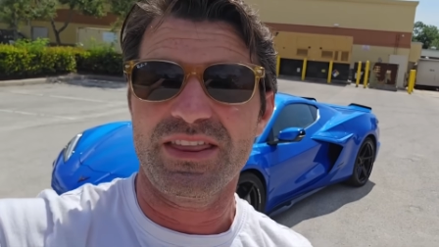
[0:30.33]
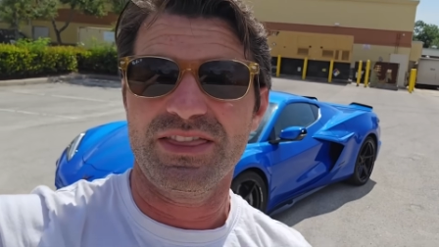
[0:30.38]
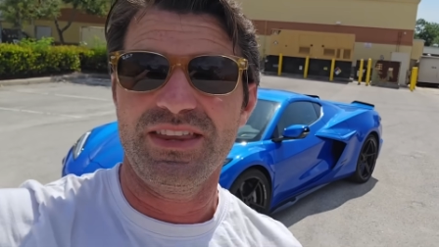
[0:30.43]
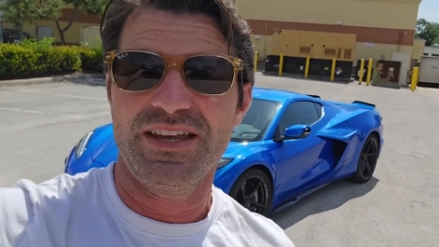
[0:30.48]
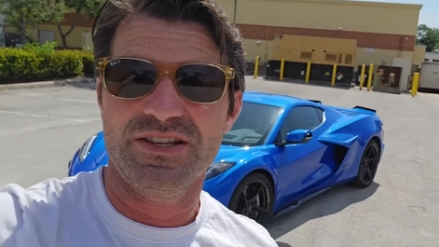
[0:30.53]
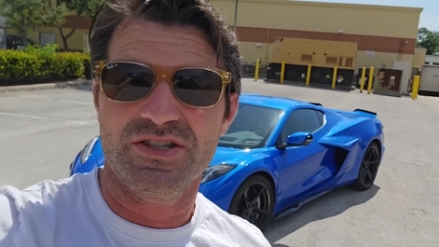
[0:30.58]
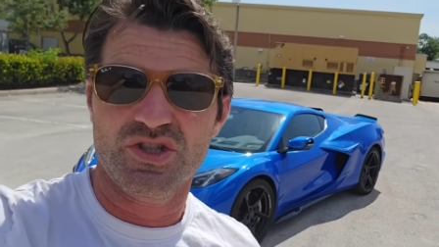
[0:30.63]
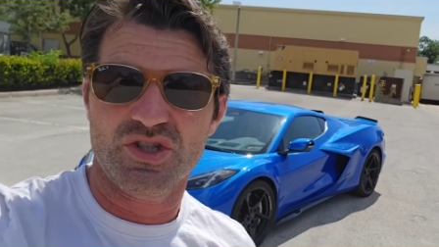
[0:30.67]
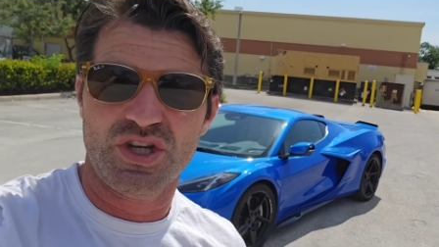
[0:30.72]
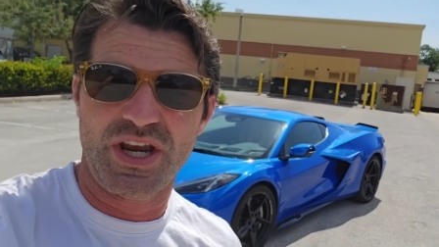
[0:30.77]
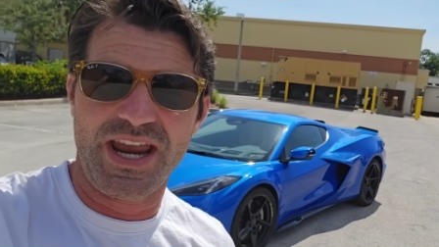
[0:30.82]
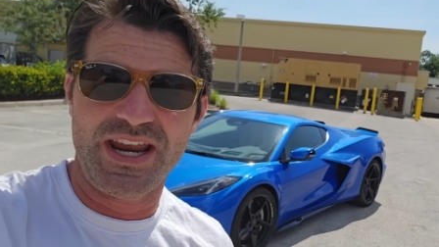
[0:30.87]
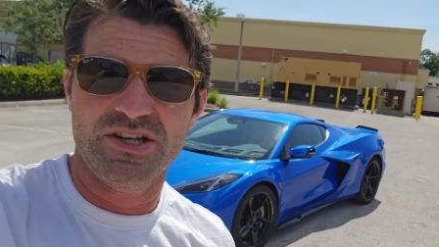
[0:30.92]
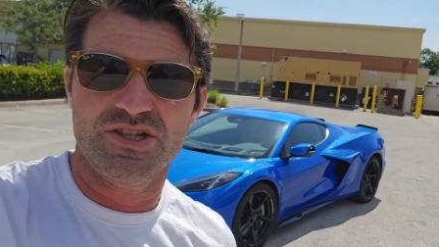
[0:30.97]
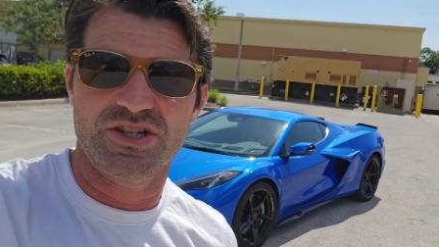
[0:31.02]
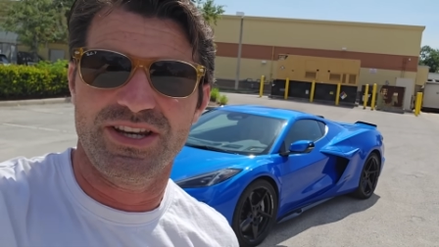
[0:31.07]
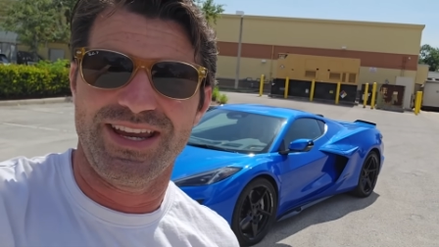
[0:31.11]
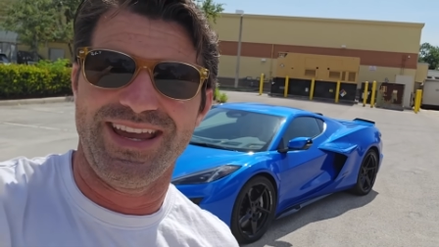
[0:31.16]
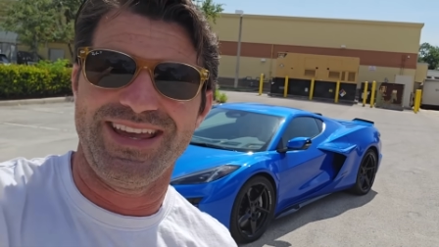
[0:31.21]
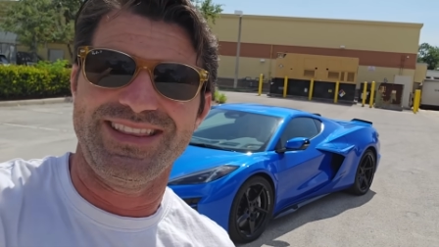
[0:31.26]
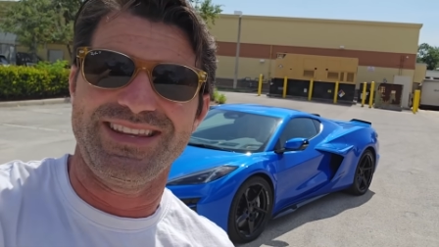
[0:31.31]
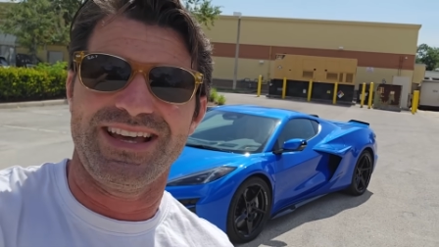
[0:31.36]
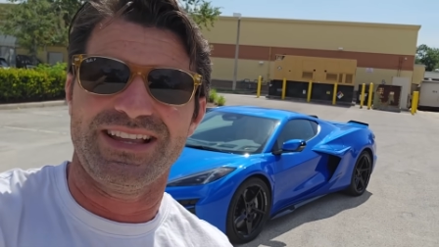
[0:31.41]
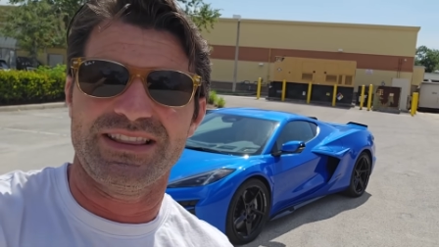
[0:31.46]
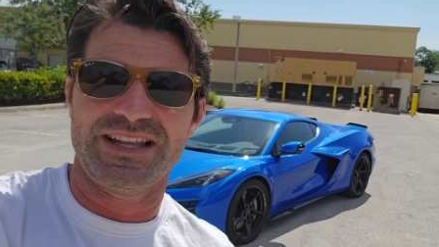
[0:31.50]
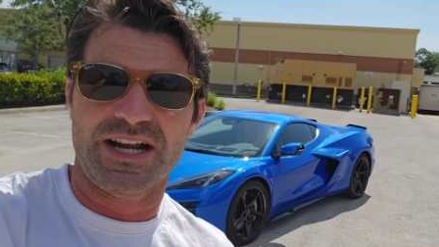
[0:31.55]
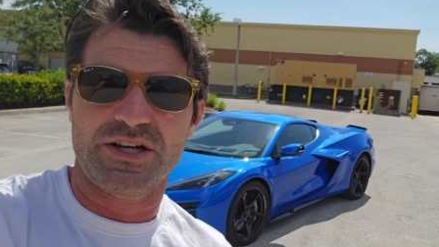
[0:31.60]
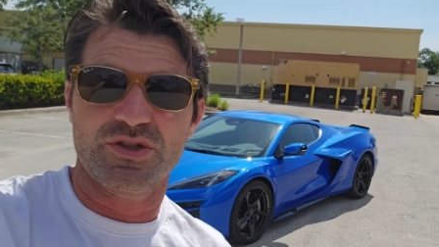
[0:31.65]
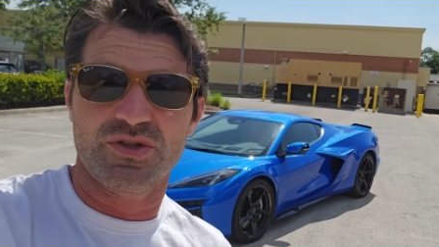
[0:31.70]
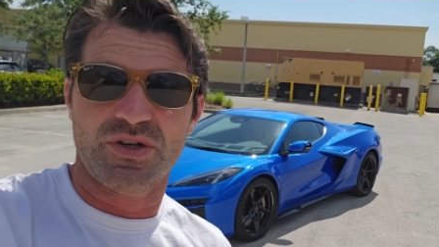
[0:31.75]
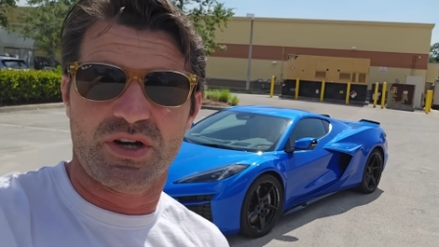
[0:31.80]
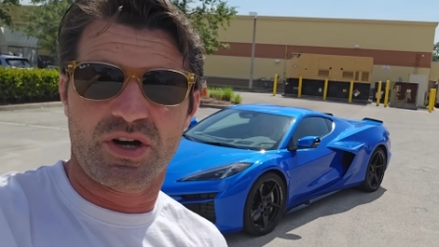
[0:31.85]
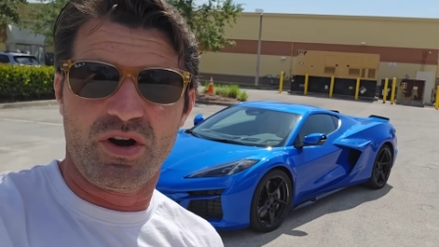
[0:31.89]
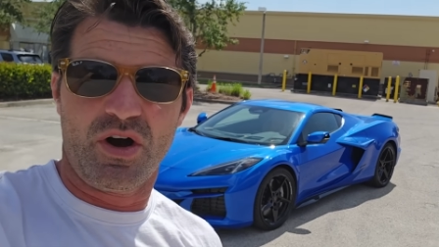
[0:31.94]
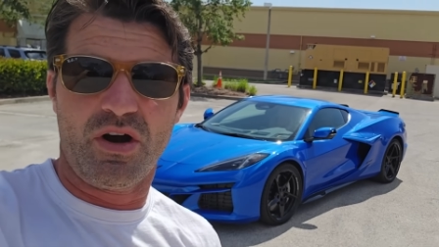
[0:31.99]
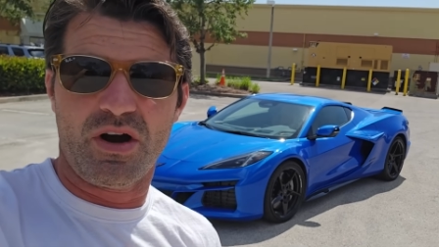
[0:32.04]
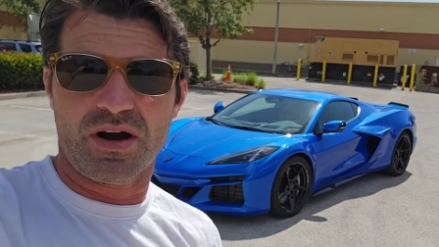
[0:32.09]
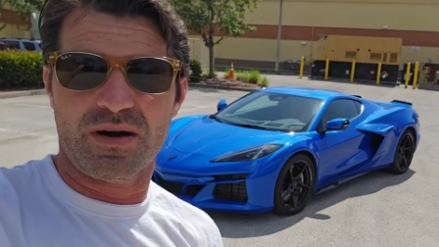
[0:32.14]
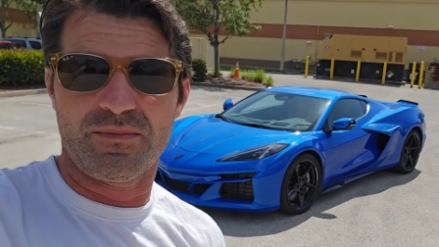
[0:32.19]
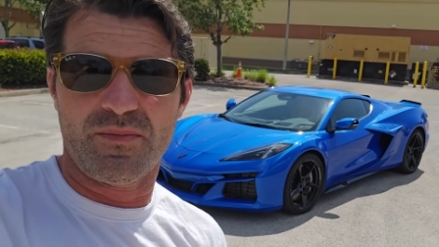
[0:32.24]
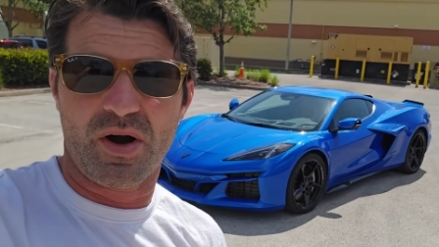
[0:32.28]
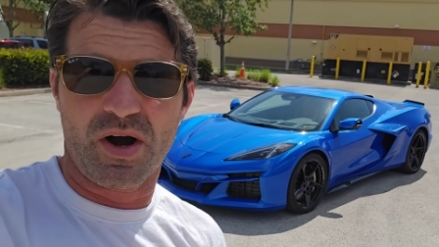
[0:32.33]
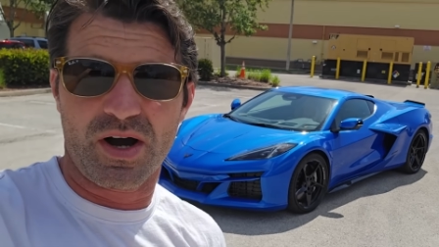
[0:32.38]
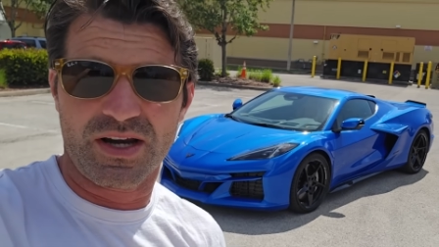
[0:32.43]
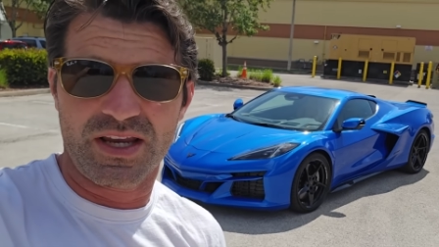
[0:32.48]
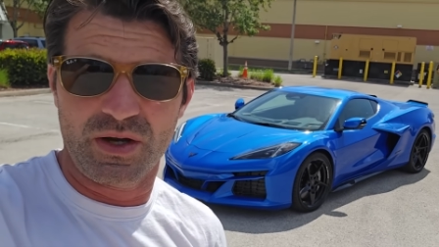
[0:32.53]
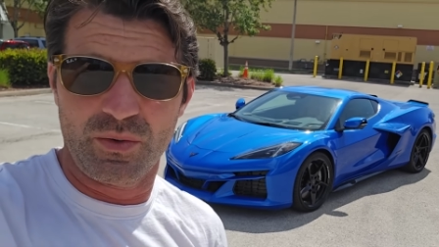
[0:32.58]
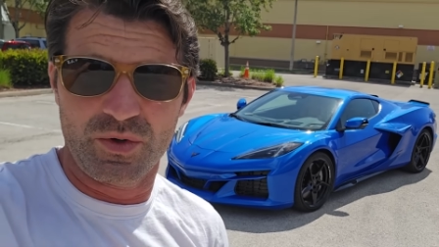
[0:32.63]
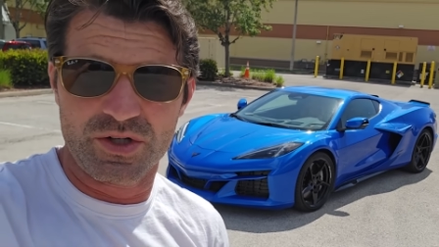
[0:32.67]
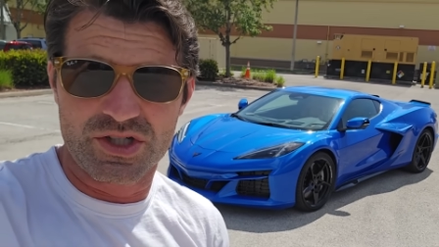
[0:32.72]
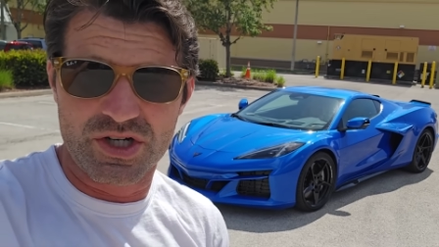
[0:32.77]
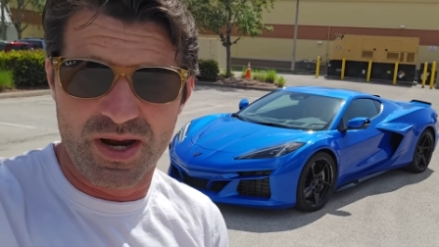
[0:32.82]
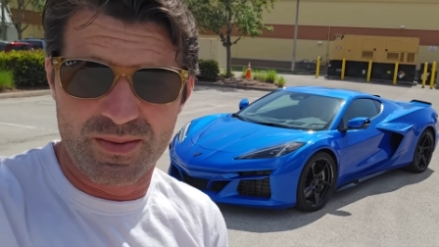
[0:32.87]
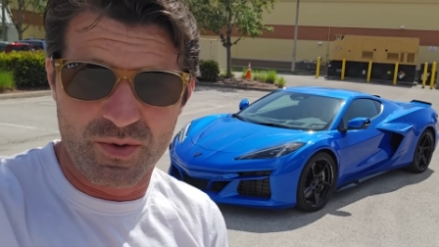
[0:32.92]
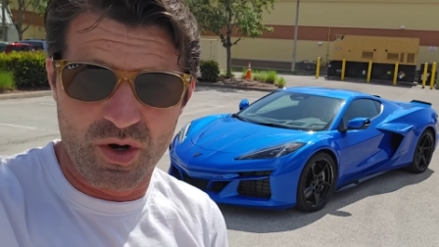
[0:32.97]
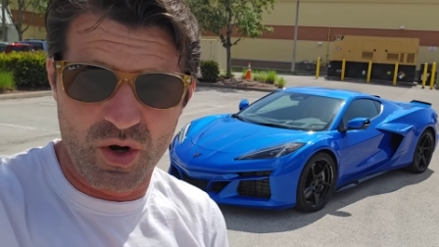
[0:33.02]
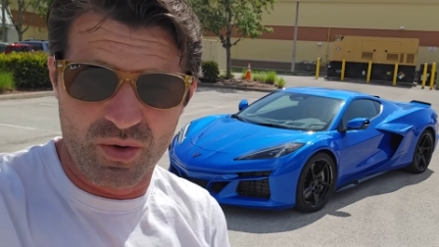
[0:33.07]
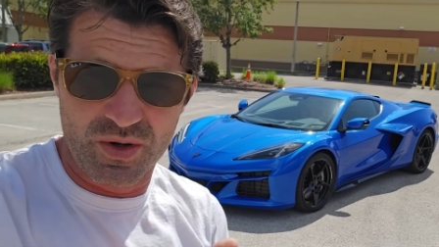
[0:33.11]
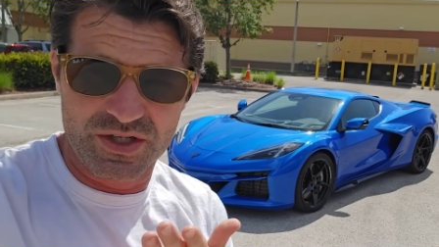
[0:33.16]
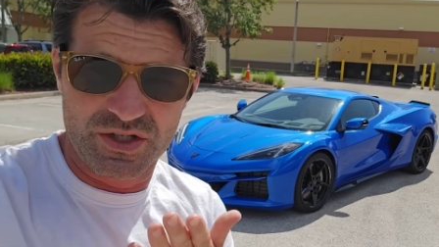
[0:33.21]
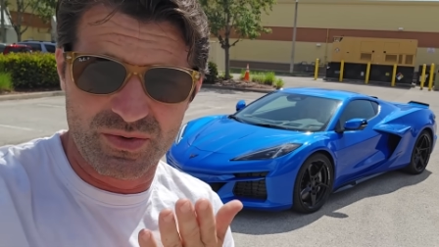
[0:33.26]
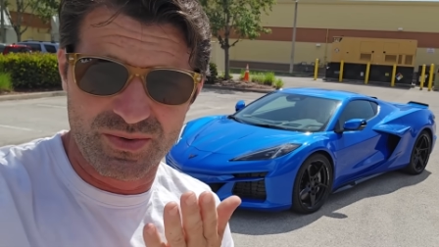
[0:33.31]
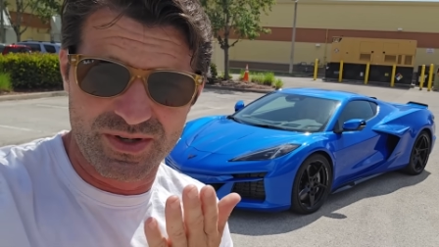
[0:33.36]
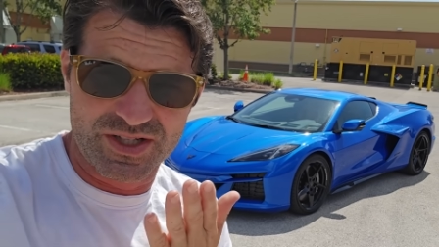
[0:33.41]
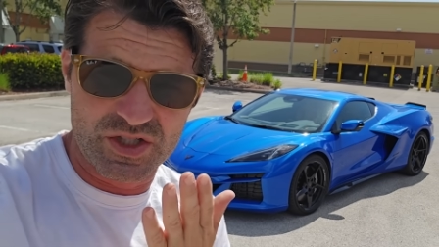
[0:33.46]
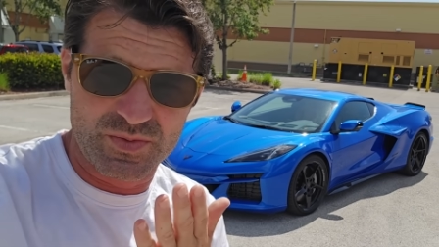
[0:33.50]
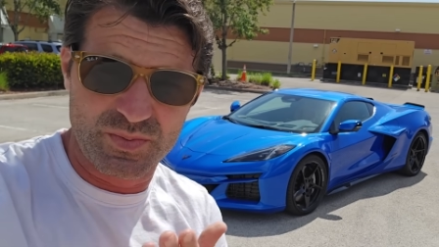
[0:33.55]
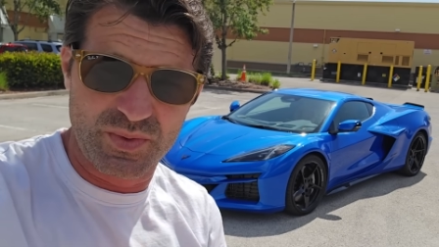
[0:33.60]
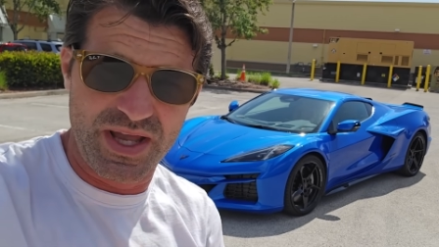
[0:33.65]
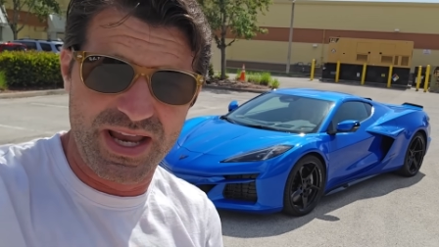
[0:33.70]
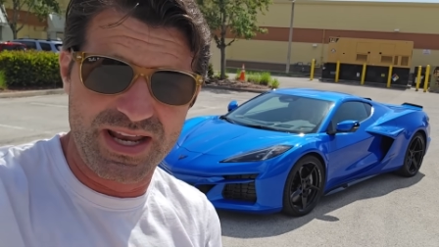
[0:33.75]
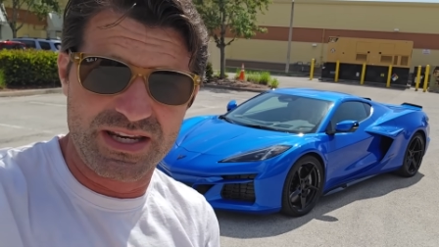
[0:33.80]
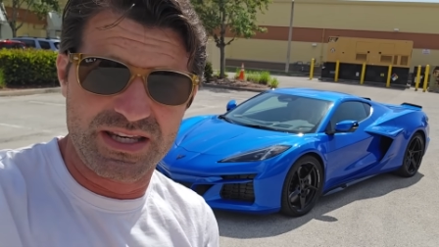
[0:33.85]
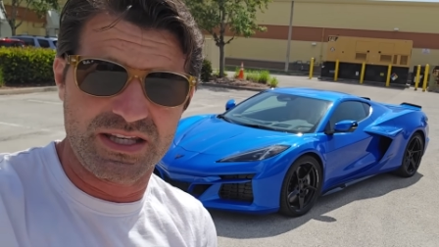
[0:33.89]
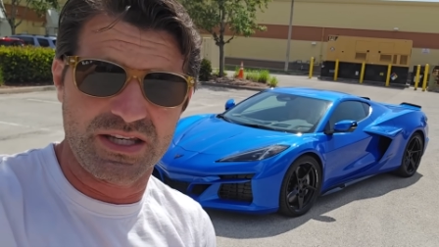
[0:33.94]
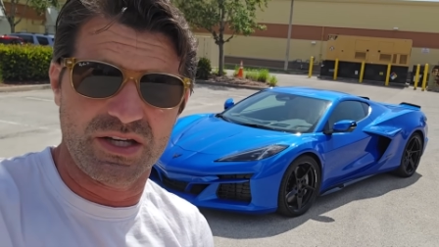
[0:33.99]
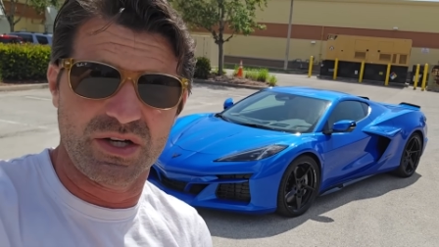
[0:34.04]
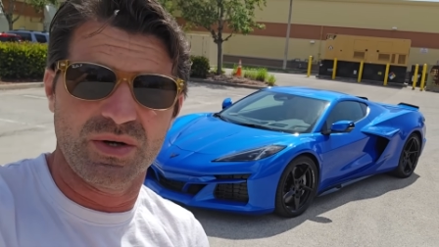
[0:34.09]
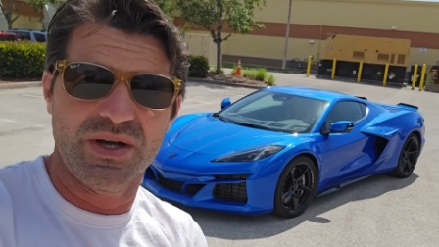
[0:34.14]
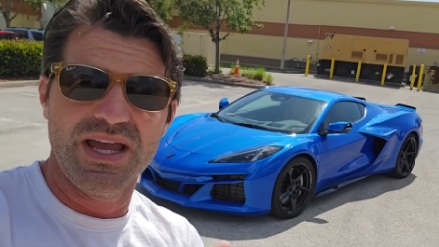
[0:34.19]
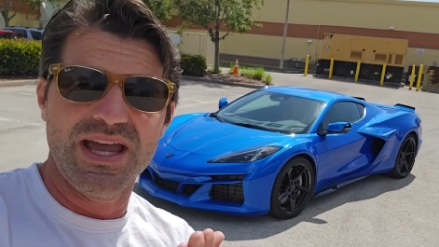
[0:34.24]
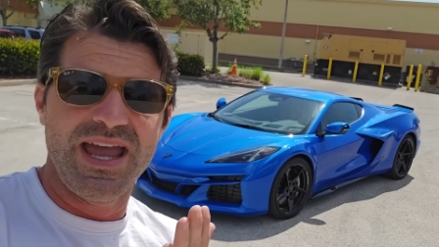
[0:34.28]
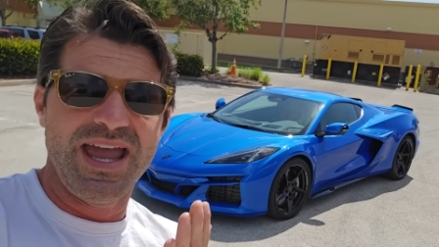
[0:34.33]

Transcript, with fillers: of things changing in the electric car market, which I'm going to explain to you